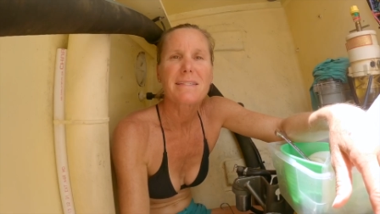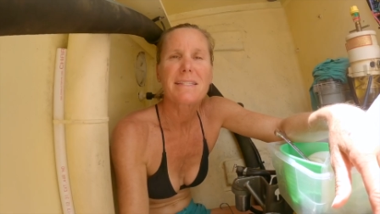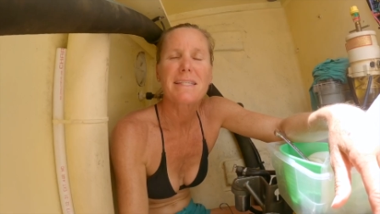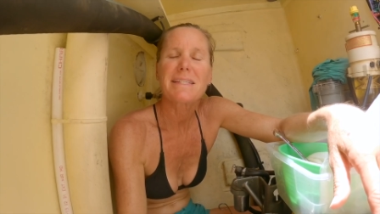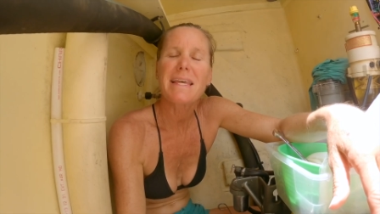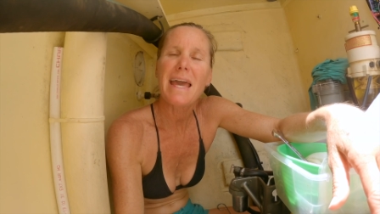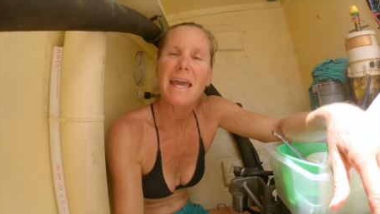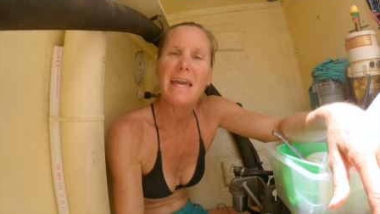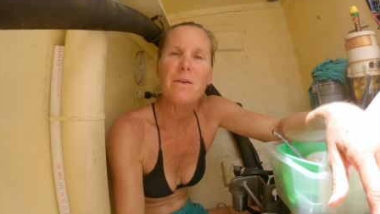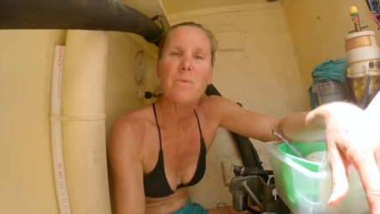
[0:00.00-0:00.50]

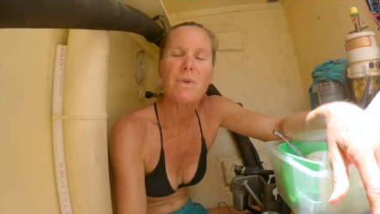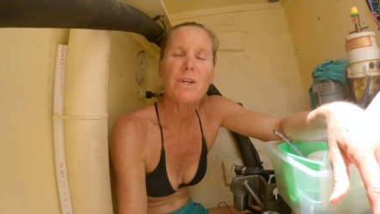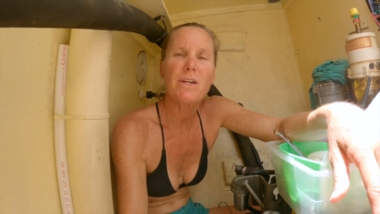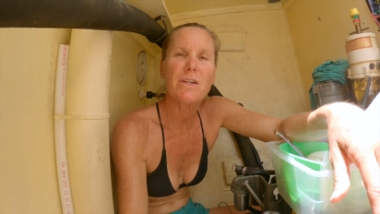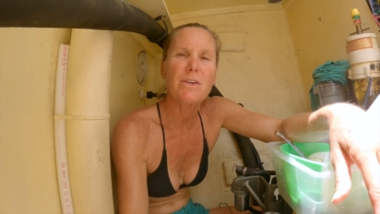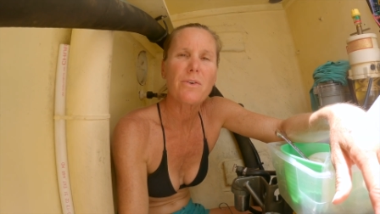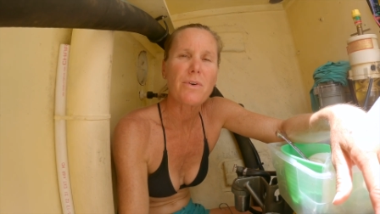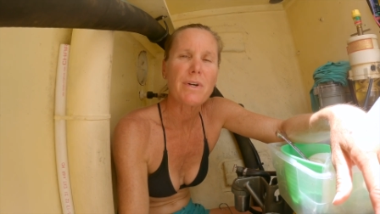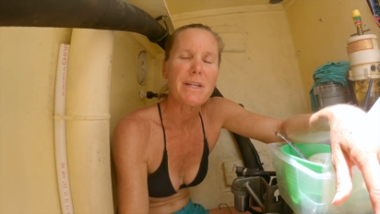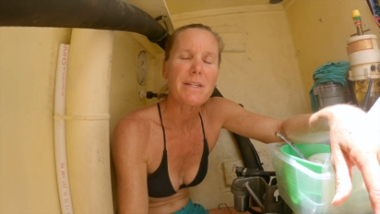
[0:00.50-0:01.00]
Today we are
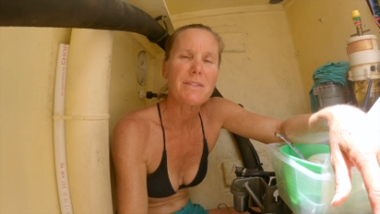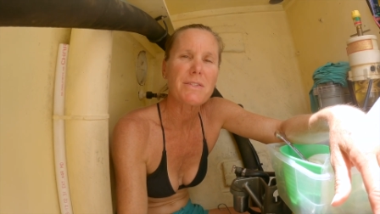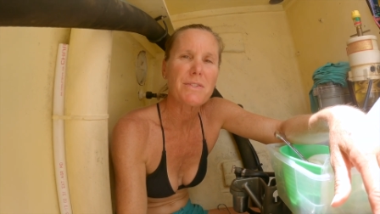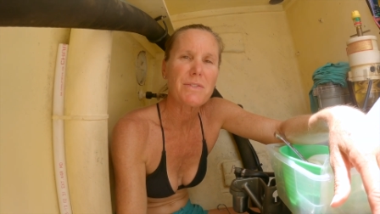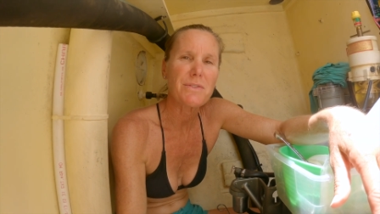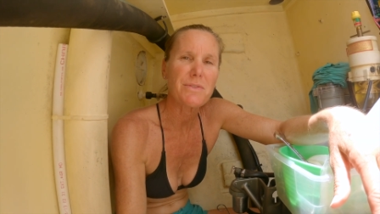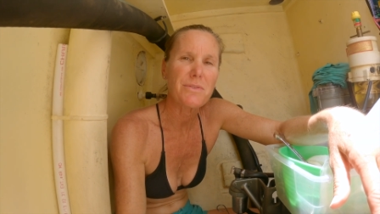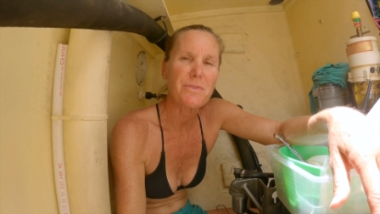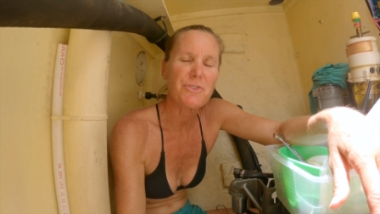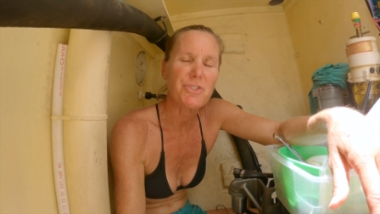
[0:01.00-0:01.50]
going
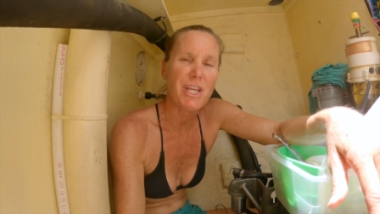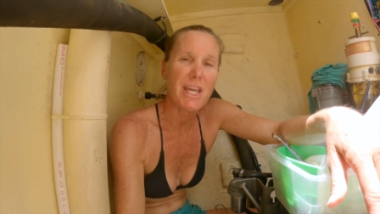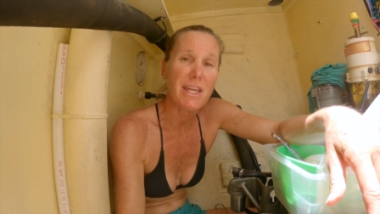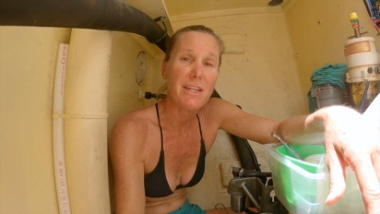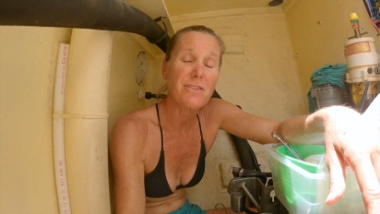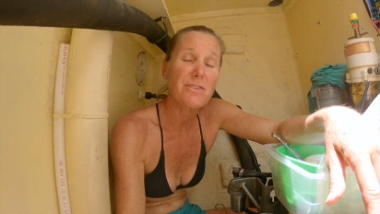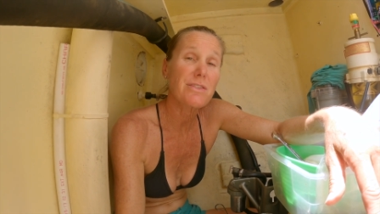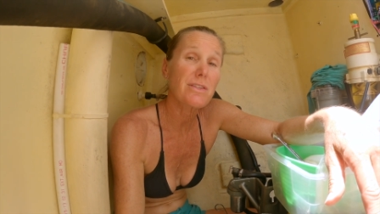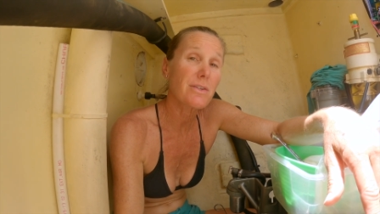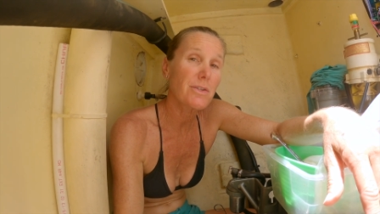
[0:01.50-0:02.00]
to
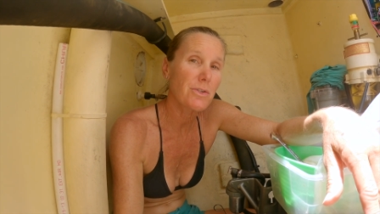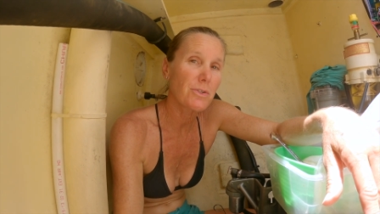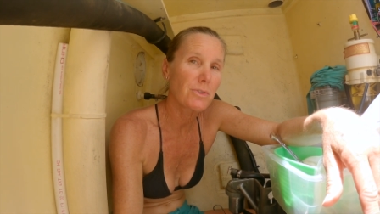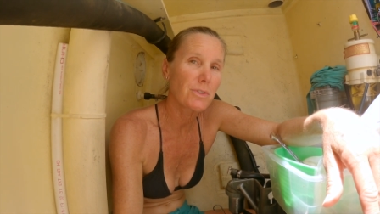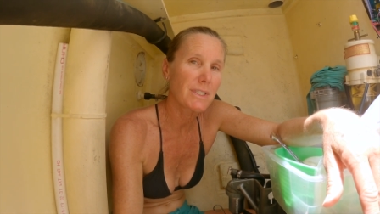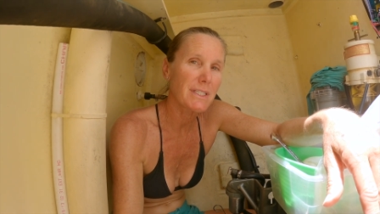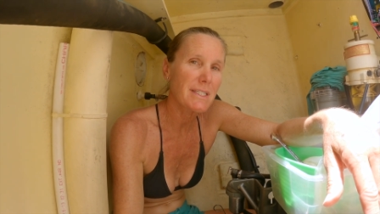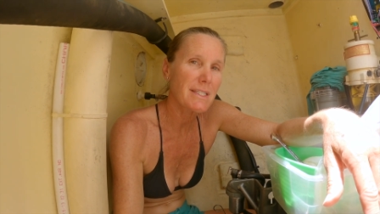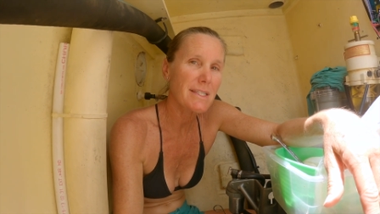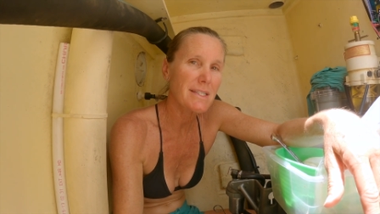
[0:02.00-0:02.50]
change the
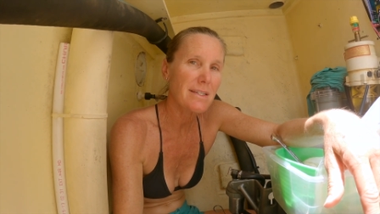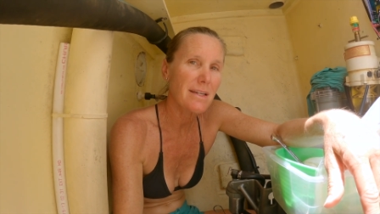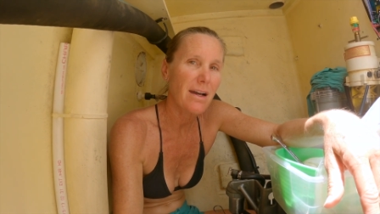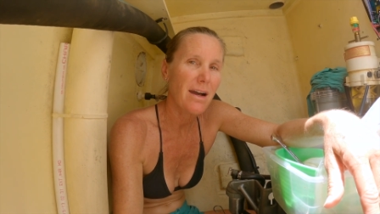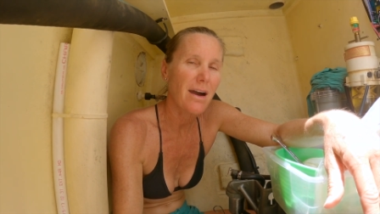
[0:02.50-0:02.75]
coolant